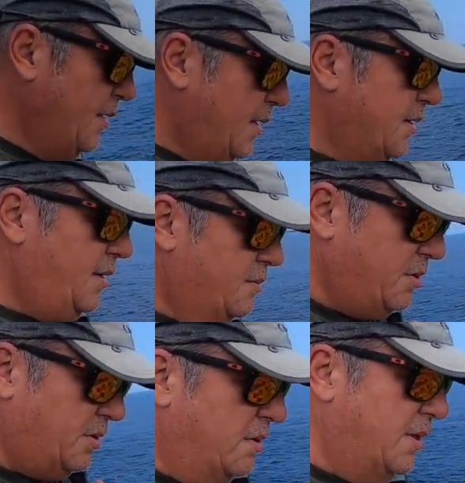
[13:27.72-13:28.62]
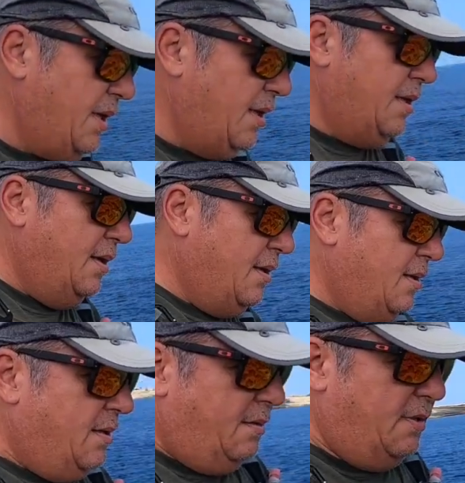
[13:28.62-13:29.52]
and I'm sure today
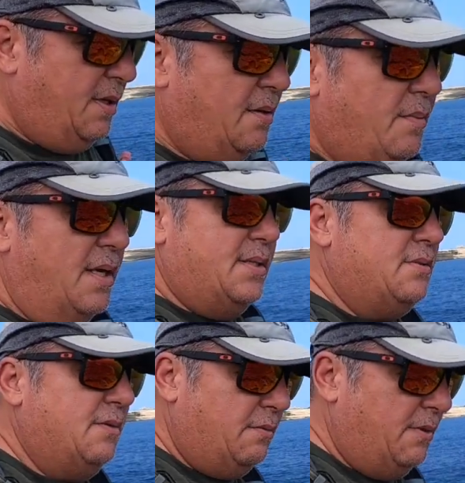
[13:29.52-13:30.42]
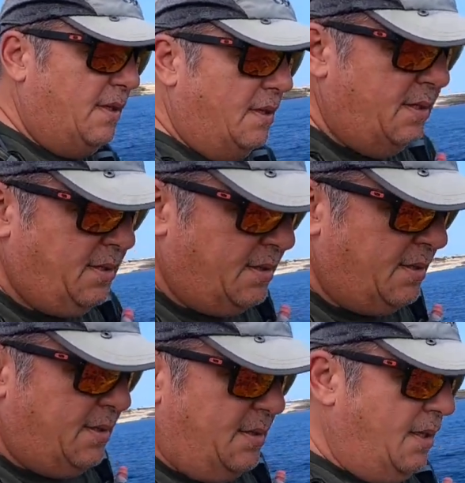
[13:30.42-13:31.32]
with the mics with wind
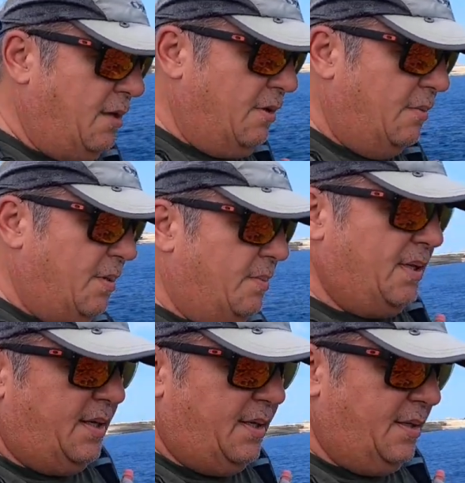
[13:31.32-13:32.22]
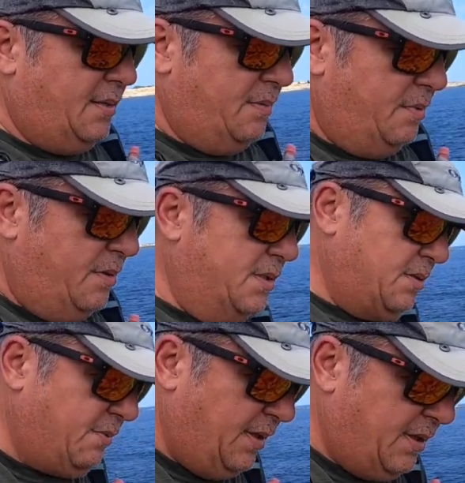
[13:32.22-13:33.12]
I will be better, because
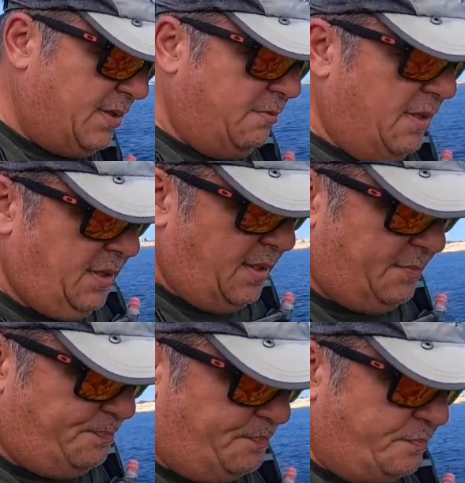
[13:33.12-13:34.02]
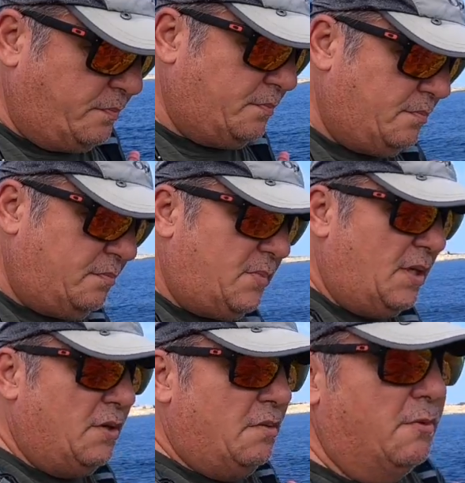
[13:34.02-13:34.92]
when it's windy
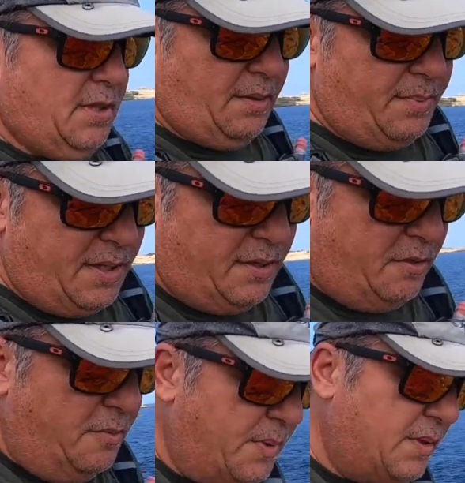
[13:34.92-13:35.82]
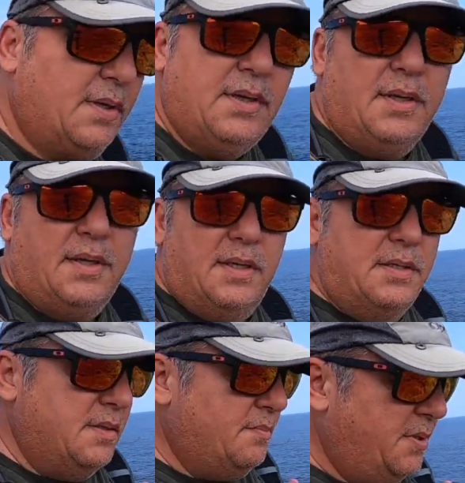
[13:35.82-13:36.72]
with a bare GoPro
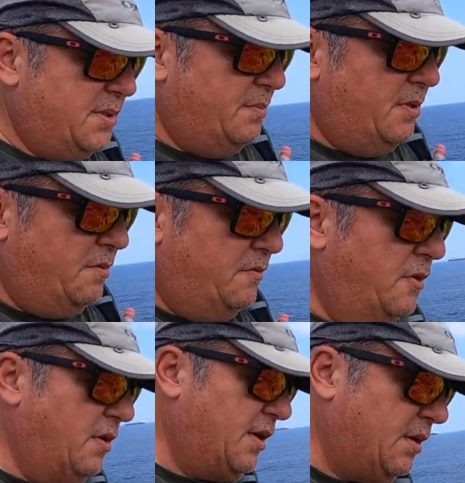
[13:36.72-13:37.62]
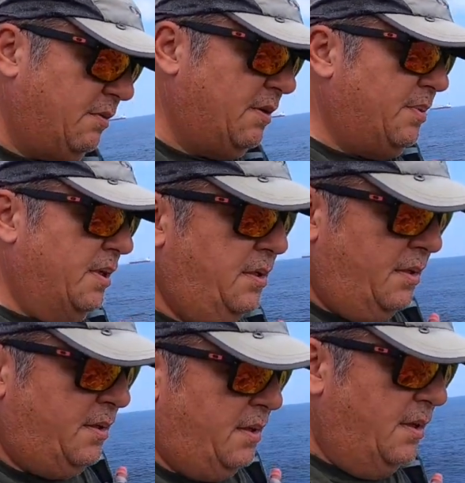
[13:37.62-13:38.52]
it's impossible to vlog. It will be
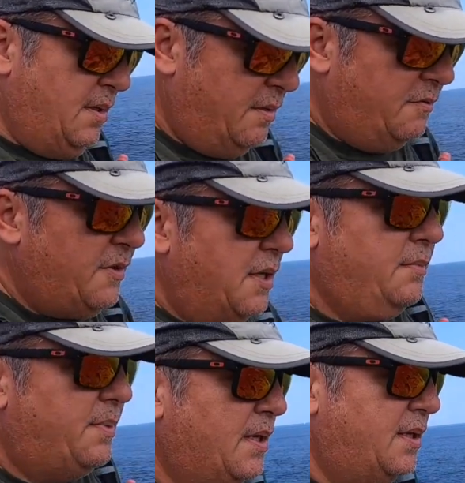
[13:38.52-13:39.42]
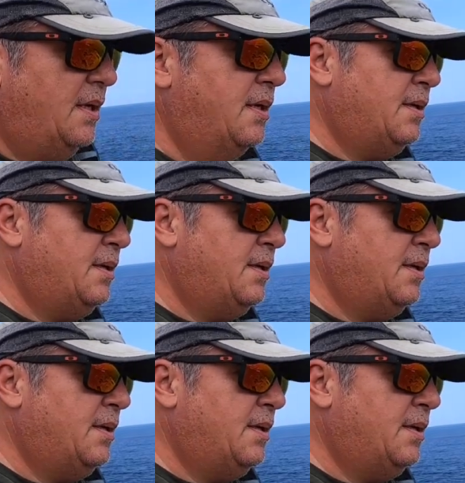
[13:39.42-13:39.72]
very bad.